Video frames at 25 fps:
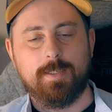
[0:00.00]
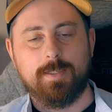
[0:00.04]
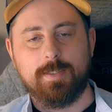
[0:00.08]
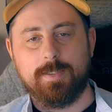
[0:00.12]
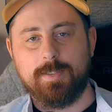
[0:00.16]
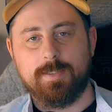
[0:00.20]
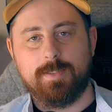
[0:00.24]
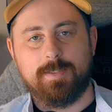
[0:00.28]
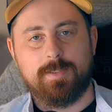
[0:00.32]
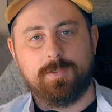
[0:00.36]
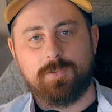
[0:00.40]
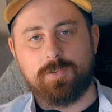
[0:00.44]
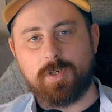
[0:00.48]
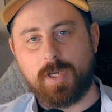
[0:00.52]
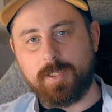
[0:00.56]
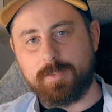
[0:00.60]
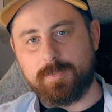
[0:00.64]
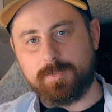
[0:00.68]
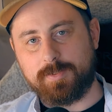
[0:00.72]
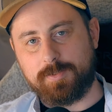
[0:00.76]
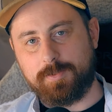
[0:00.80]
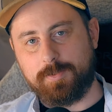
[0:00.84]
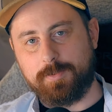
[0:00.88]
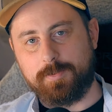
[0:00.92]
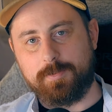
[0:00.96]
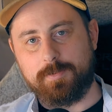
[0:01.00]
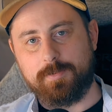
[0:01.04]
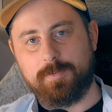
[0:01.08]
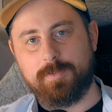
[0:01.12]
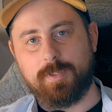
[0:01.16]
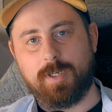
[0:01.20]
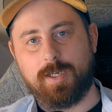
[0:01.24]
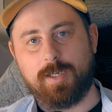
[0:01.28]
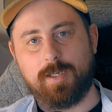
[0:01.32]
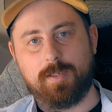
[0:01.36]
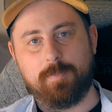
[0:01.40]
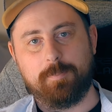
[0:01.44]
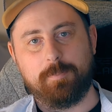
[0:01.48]
it drains you.
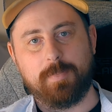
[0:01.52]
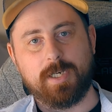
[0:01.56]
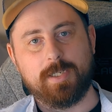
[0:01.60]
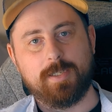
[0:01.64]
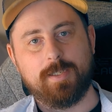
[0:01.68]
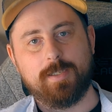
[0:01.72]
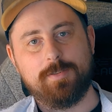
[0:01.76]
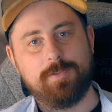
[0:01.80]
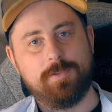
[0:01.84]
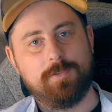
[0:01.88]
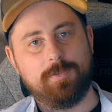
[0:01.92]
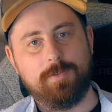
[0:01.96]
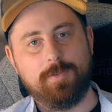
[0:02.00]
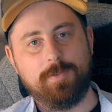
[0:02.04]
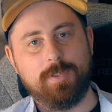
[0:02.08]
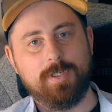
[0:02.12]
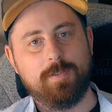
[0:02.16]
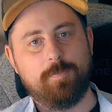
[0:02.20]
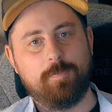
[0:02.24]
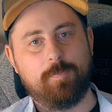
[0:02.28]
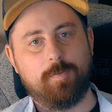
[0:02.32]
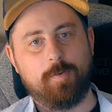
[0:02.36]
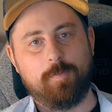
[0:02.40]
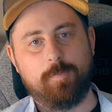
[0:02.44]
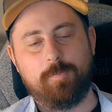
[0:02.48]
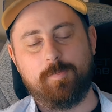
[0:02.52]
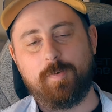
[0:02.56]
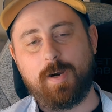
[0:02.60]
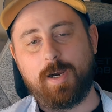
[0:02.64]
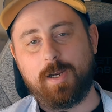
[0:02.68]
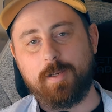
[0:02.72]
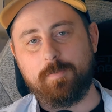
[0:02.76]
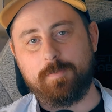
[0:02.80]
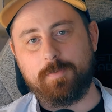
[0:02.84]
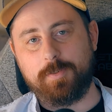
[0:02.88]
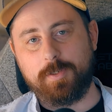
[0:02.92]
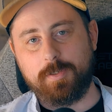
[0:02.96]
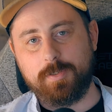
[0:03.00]
I managed to do it for
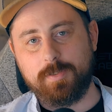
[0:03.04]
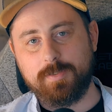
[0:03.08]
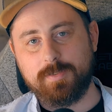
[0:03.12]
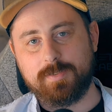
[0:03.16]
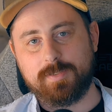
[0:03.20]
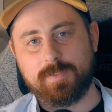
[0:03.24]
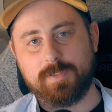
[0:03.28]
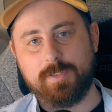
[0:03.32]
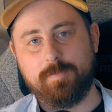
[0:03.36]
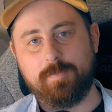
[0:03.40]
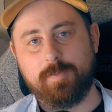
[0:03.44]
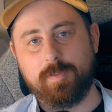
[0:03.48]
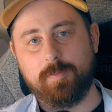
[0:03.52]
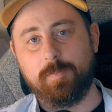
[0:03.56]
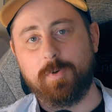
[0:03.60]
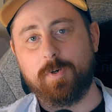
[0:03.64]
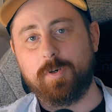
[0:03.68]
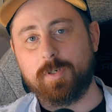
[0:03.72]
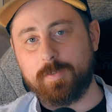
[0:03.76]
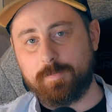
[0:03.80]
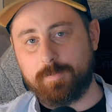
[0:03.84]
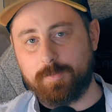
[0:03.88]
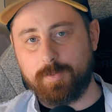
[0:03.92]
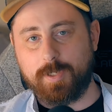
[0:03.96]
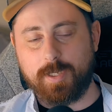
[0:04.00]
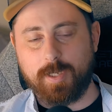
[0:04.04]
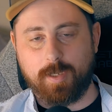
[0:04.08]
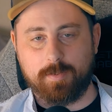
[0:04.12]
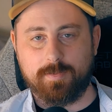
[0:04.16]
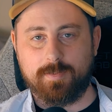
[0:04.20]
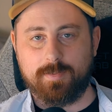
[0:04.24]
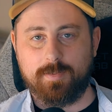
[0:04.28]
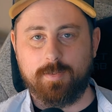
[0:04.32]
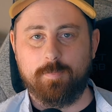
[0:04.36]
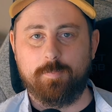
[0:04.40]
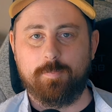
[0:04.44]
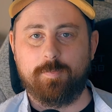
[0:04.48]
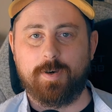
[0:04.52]
5 years, even more if you
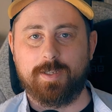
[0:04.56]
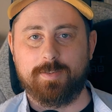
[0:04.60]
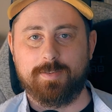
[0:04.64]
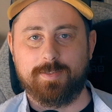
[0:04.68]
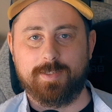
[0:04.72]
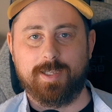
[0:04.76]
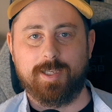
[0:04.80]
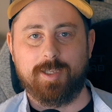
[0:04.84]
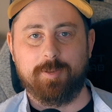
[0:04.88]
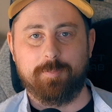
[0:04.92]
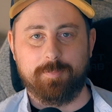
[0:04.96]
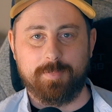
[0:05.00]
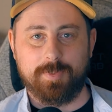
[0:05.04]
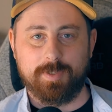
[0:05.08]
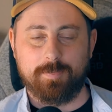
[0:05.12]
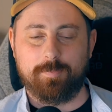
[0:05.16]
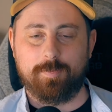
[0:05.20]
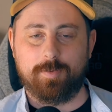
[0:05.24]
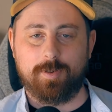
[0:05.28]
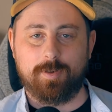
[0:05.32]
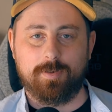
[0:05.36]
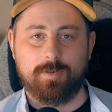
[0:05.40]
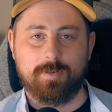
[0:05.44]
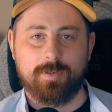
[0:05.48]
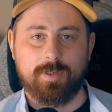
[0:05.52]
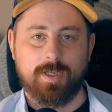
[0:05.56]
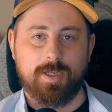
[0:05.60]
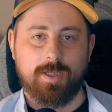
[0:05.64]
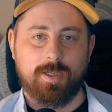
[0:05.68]
count the fun game before,